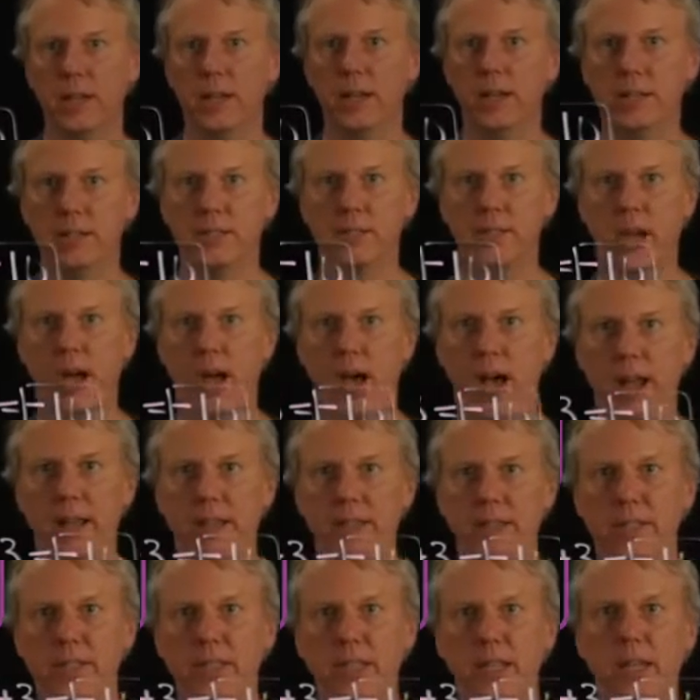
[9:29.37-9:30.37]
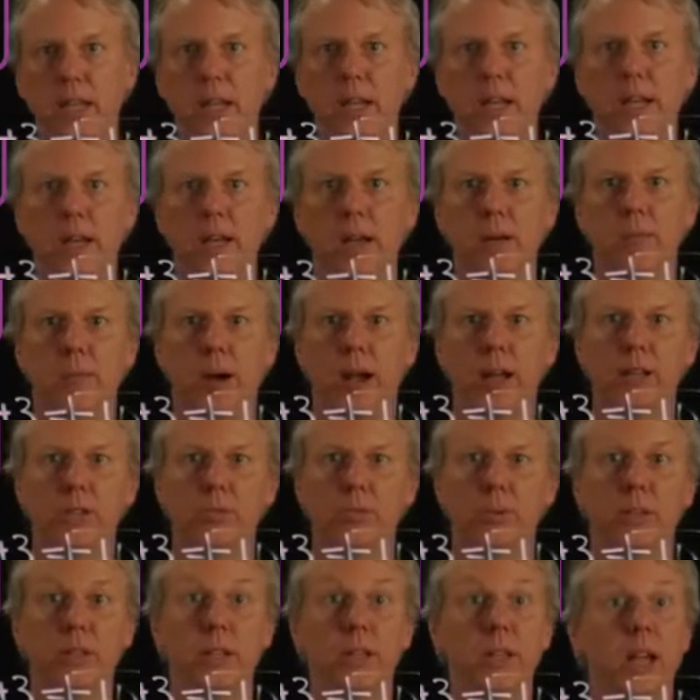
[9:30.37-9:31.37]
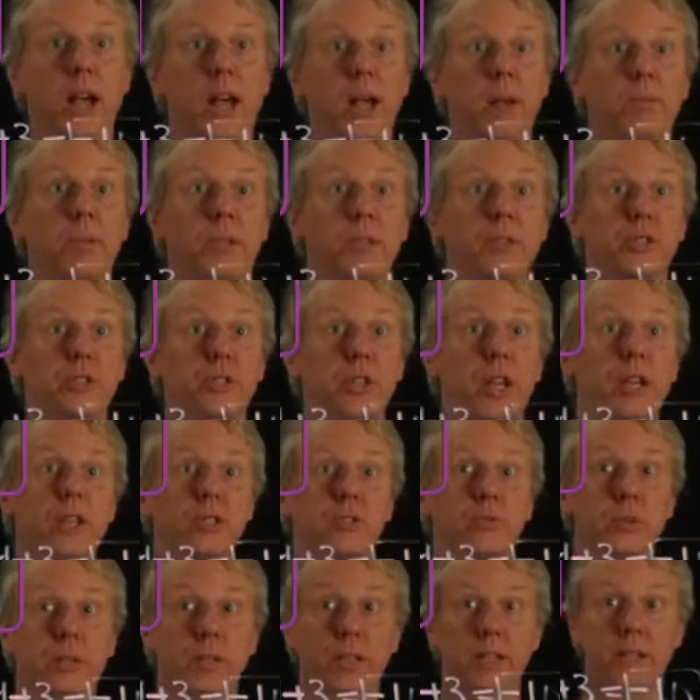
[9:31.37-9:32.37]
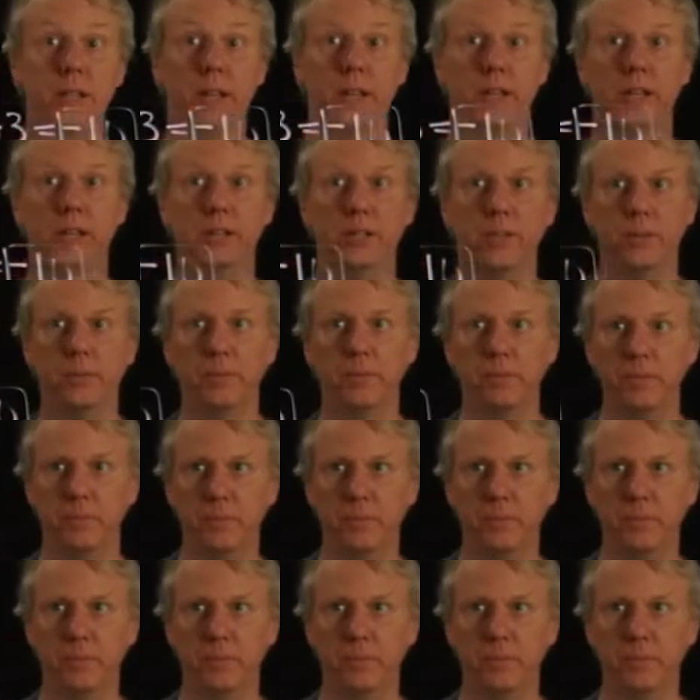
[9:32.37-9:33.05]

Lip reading: sign, c minus 1 to the I plus j, is really telling you.